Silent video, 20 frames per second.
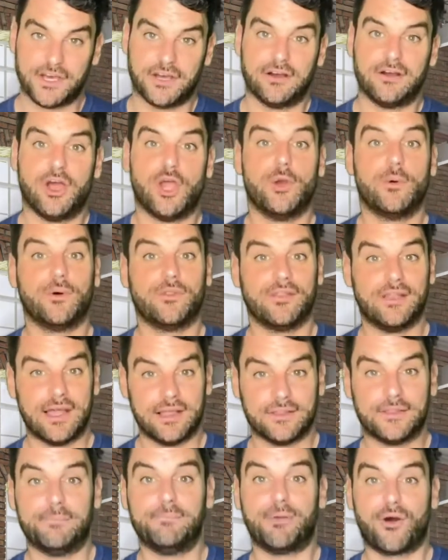who will let them
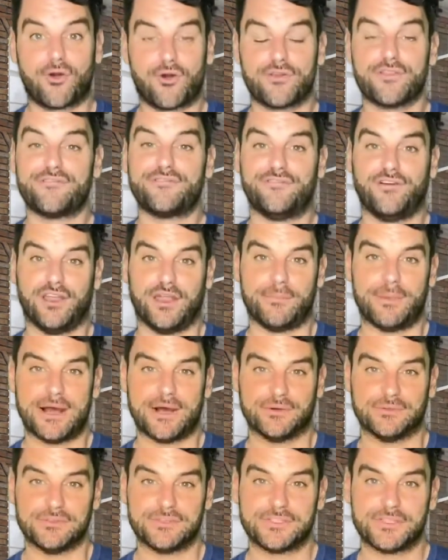borrow the full
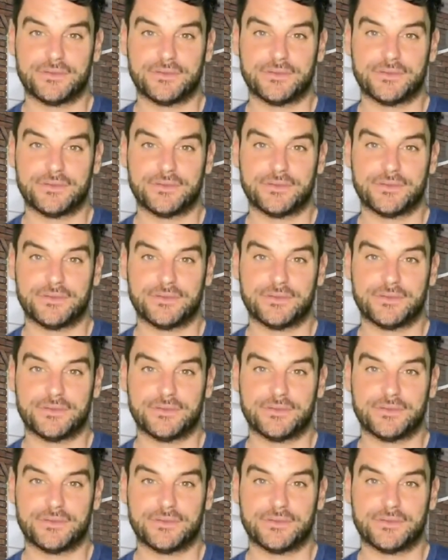amount.